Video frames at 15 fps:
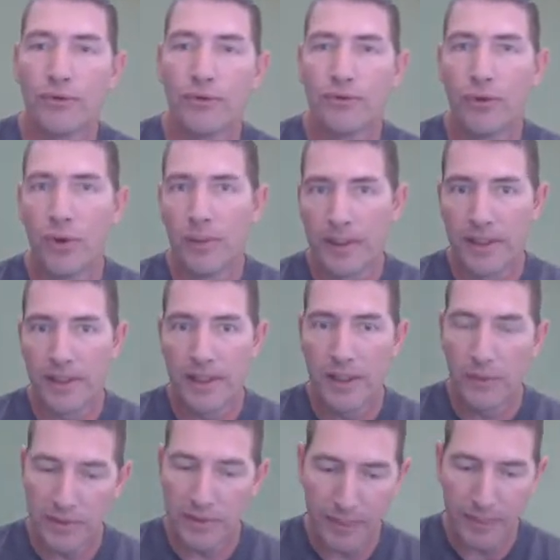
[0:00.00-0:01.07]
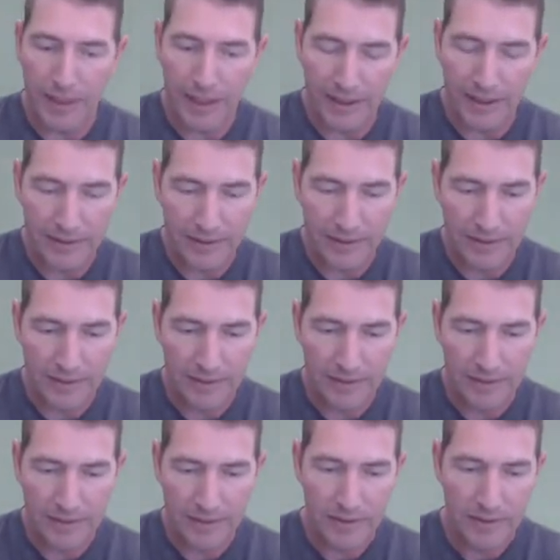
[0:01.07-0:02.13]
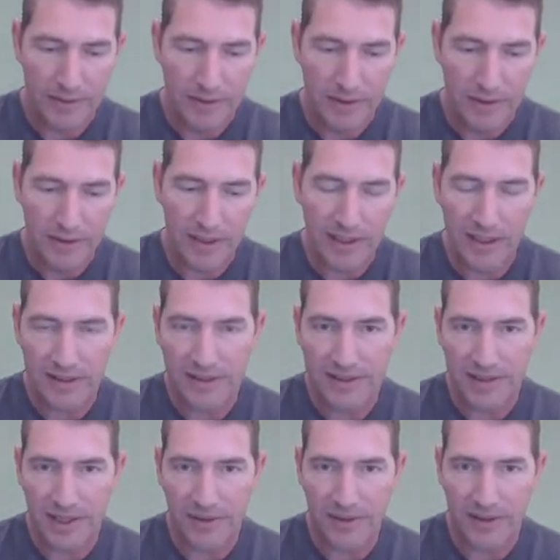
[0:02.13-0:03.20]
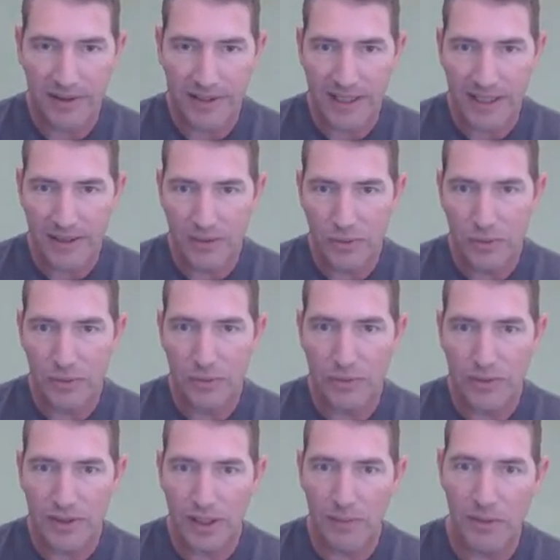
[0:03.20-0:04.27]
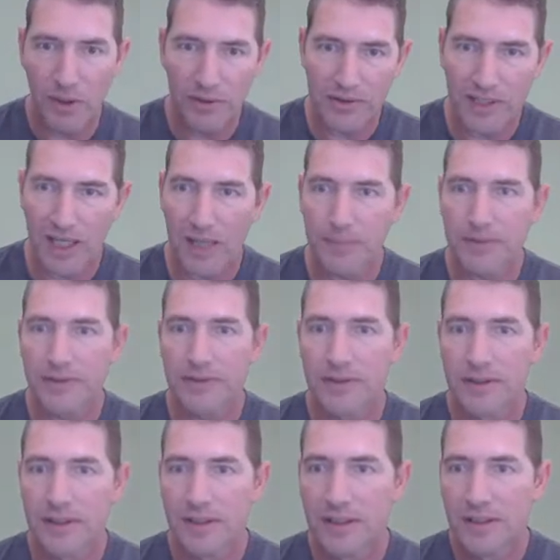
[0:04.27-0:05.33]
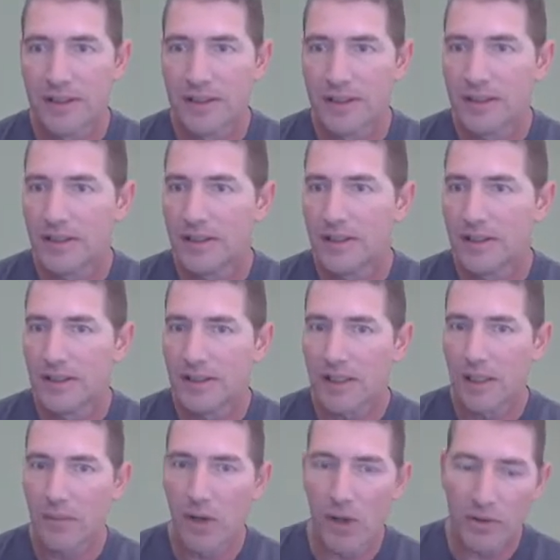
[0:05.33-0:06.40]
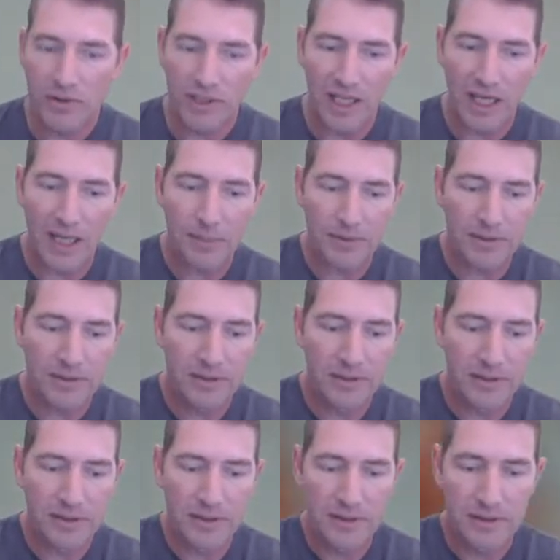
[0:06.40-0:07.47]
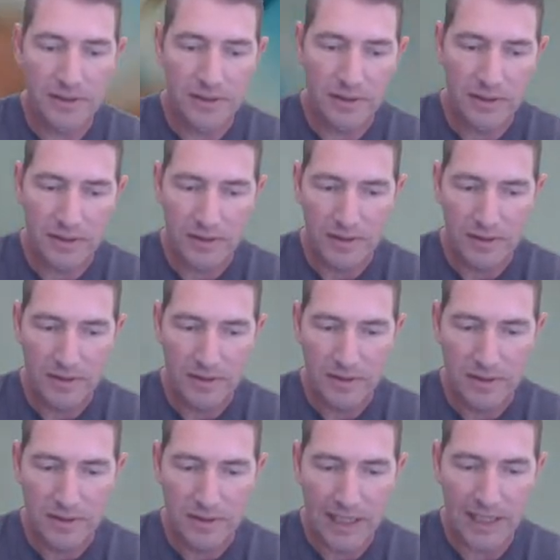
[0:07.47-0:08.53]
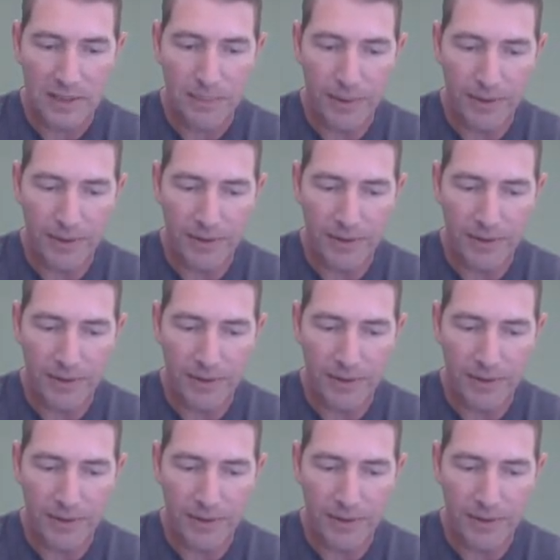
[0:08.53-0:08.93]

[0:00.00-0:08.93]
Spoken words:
for me. It was bad. Look at the centering on that. Oof, come on, Tops. Come on, Tops. That's better.